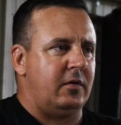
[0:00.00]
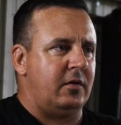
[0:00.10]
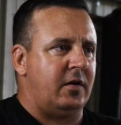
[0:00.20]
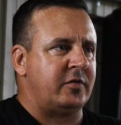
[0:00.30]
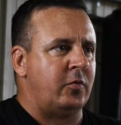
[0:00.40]

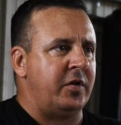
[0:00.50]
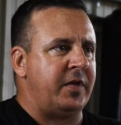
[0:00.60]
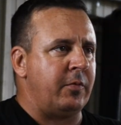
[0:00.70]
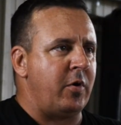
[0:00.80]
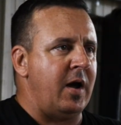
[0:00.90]
also want to
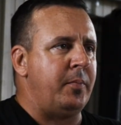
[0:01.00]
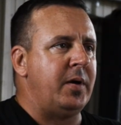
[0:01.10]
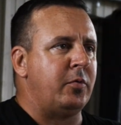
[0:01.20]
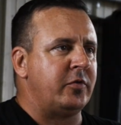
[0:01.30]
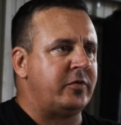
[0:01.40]
thank Brian
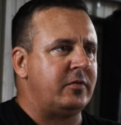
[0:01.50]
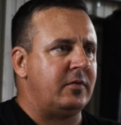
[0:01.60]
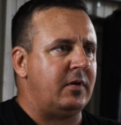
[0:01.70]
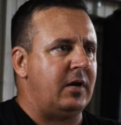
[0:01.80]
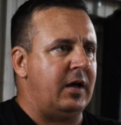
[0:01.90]
Peoples
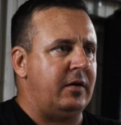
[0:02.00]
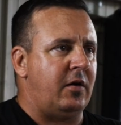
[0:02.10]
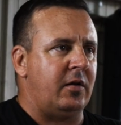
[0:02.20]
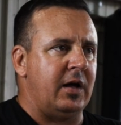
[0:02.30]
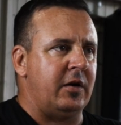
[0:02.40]
at
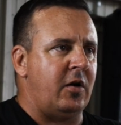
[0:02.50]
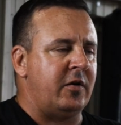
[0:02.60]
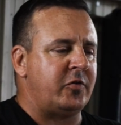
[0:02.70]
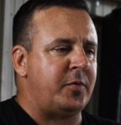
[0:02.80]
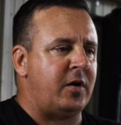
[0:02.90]
All Out
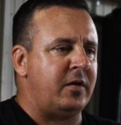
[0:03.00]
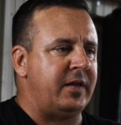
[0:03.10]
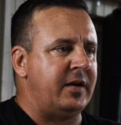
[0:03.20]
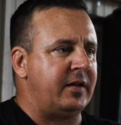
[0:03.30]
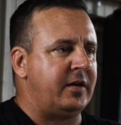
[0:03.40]
Auto Spa.
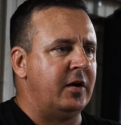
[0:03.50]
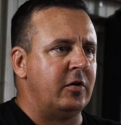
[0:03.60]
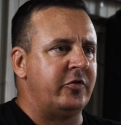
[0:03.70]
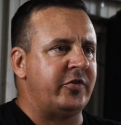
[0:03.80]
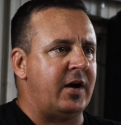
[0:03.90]
They did a
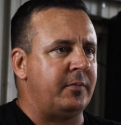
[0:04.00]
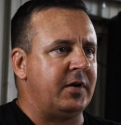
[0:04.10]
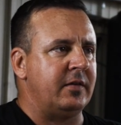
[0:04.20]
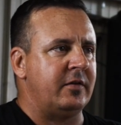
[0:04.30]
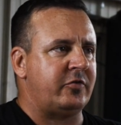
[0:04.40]
killer job
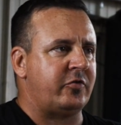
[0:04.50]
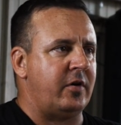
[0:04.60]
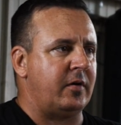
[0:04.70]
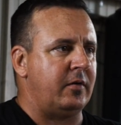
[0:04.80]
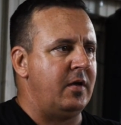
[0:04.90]
getting this
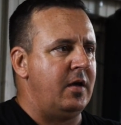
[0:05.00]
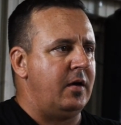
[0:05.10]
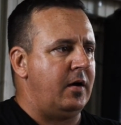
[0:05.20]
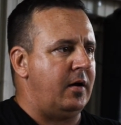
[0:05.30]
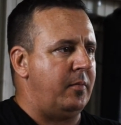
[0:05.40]
truck
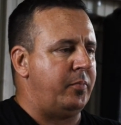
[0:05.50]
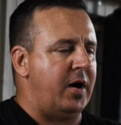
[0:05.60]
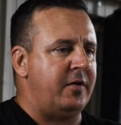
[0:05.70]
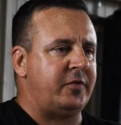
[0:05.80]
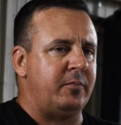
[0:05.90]

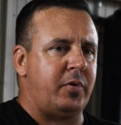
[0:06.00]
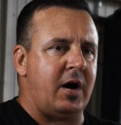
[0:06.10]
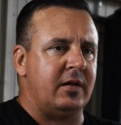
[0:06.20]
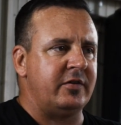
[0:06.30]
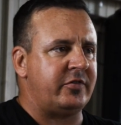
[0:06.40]
buffed and
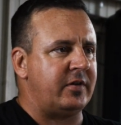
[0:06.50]
polished